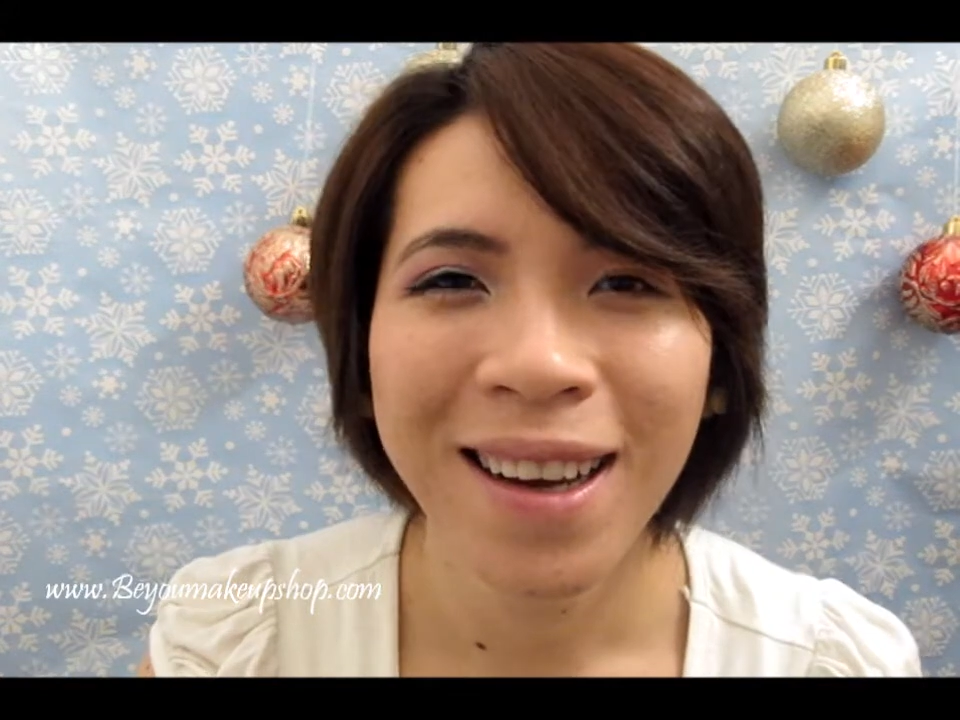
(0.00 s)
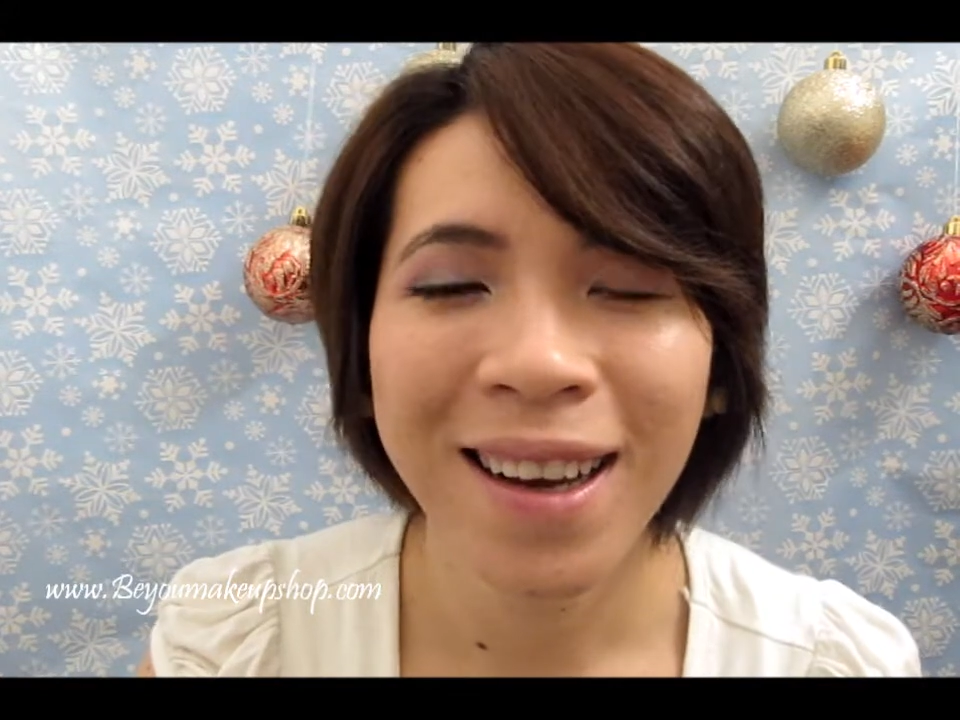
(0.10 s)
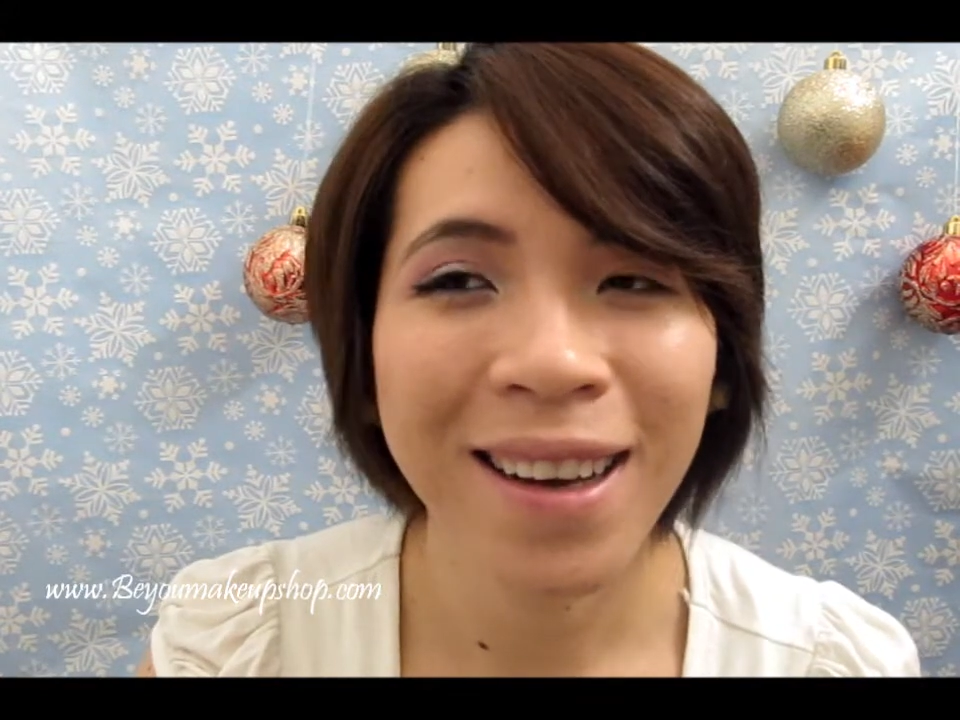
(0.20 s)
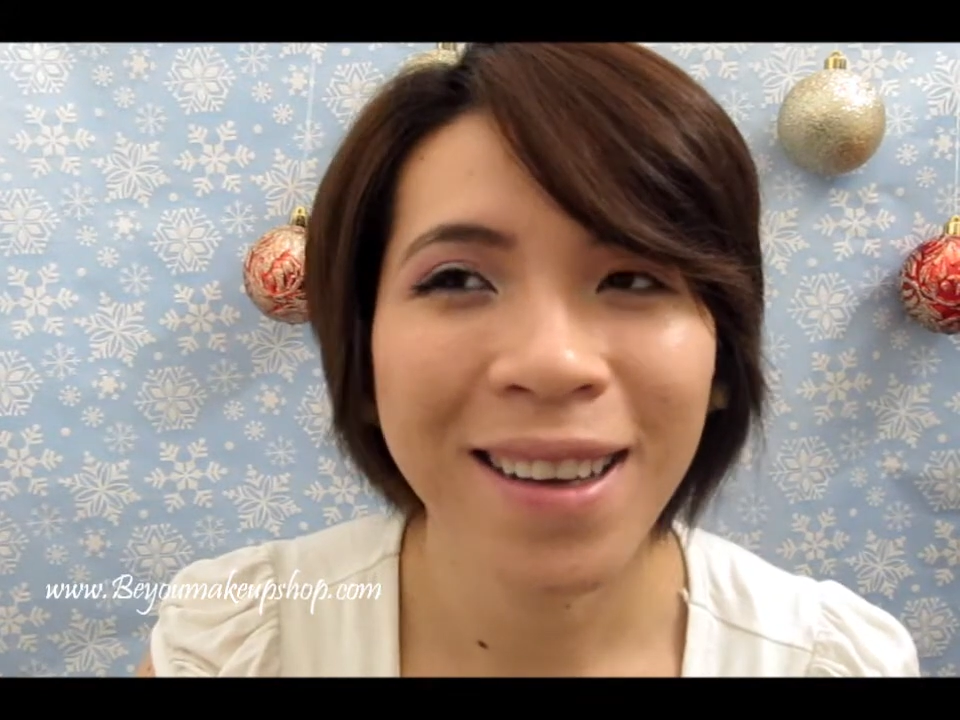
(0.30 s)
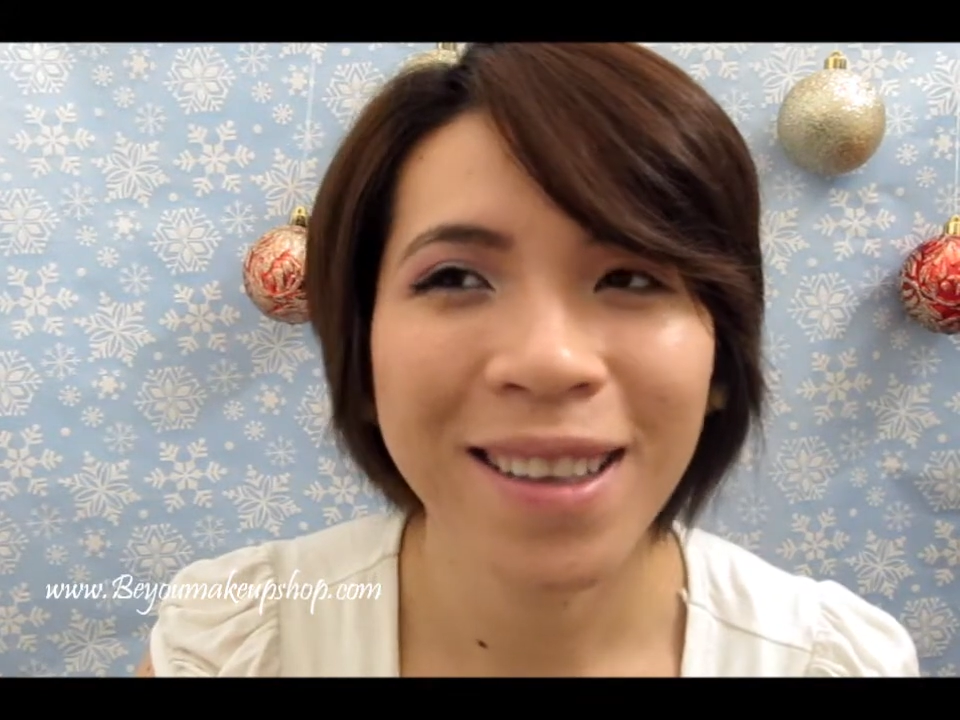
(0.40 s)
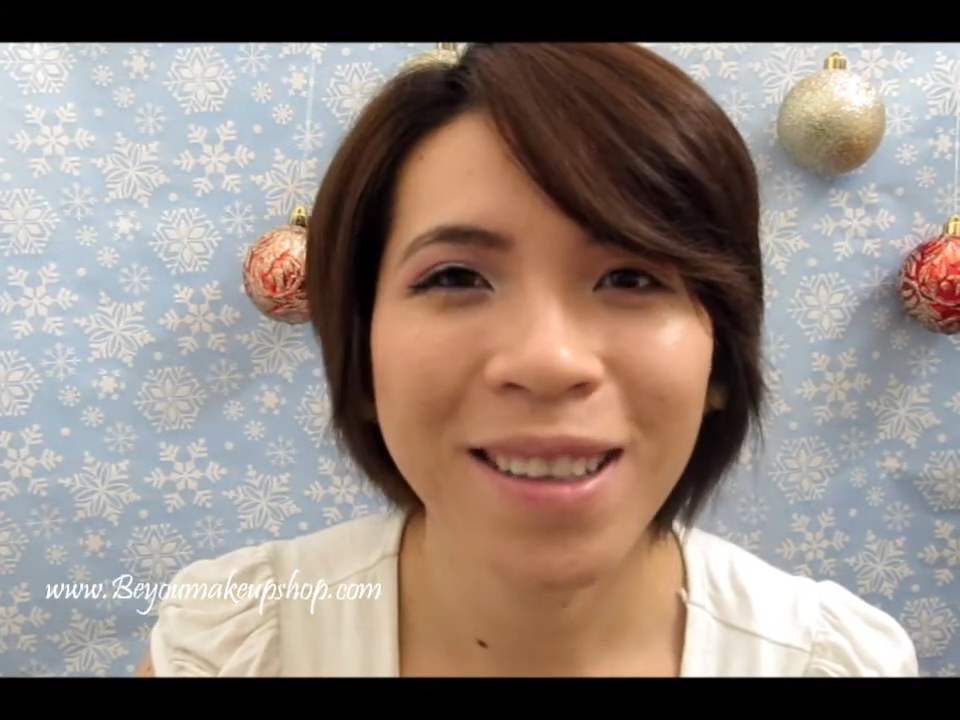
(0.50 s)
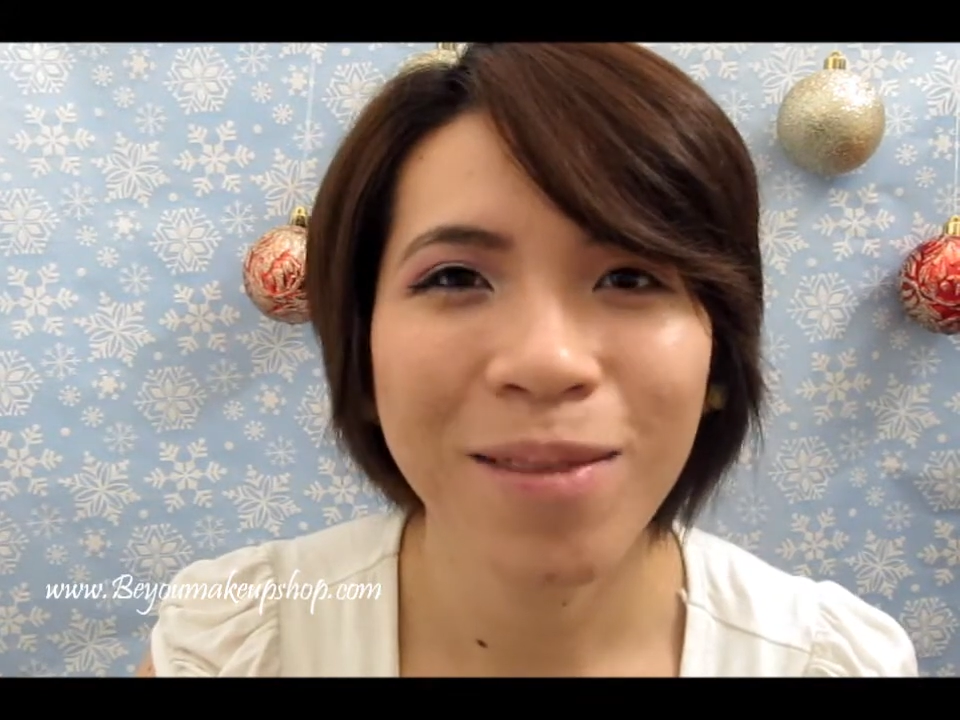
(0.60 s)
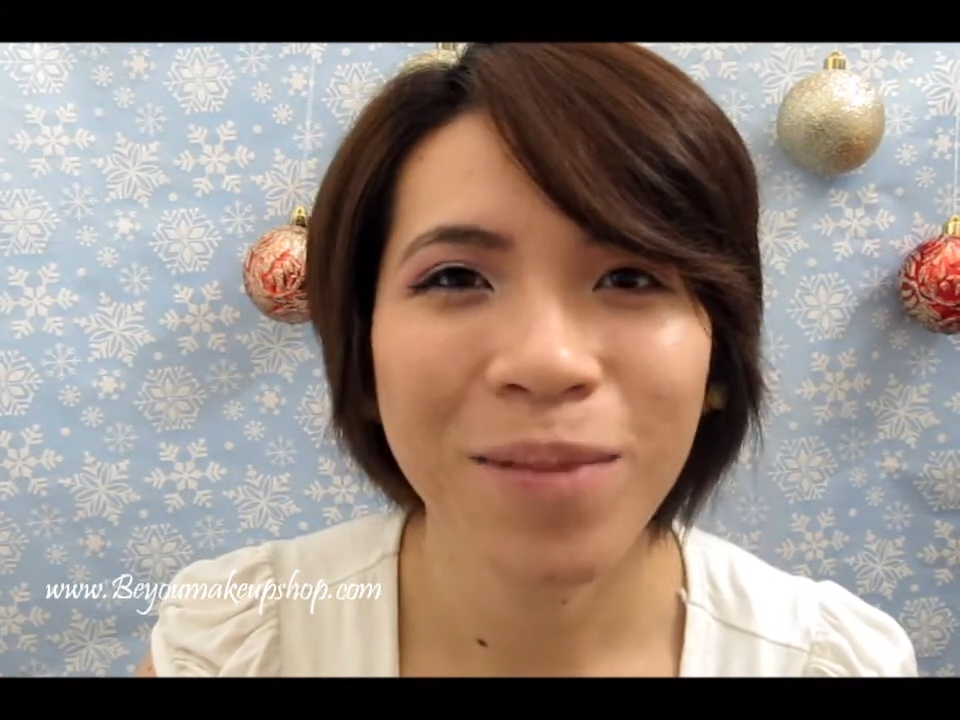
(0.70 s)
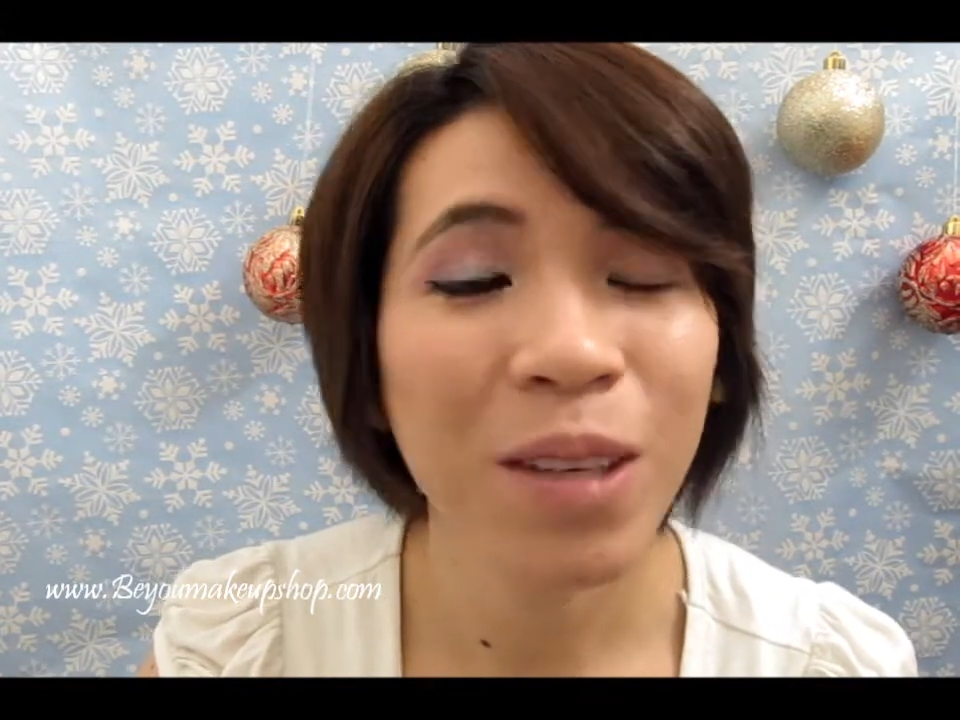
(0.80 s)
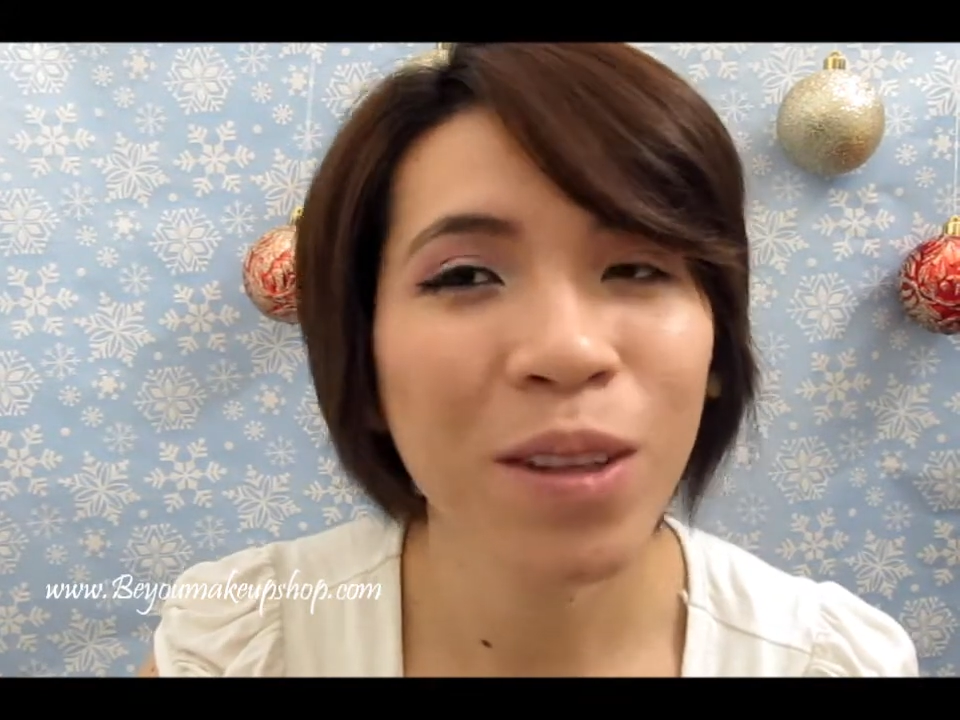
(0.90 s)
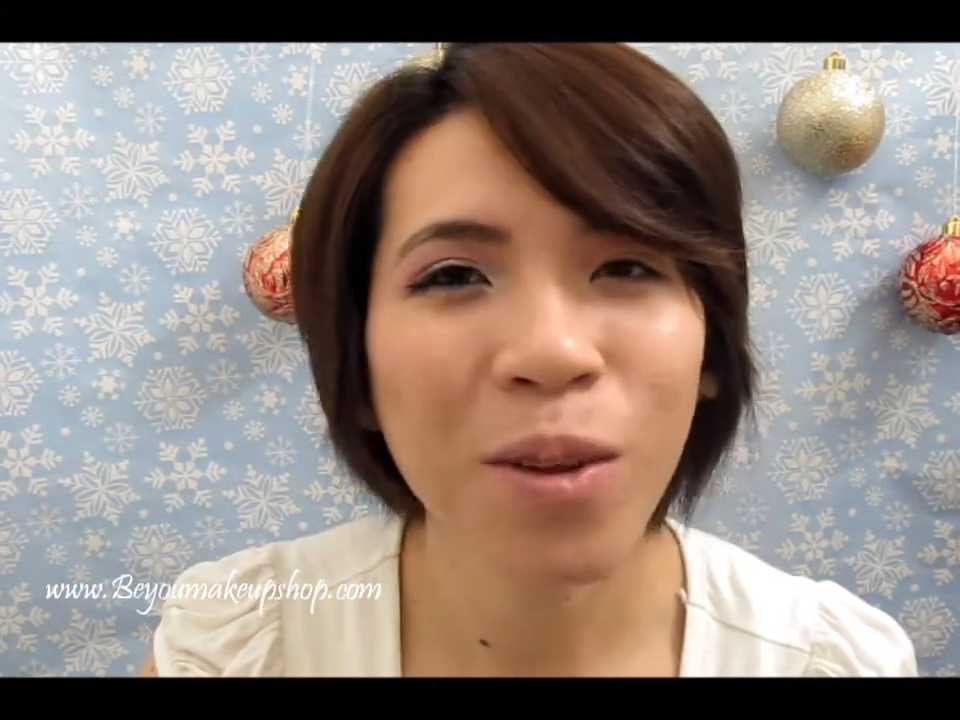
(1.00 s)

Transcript: Uh, even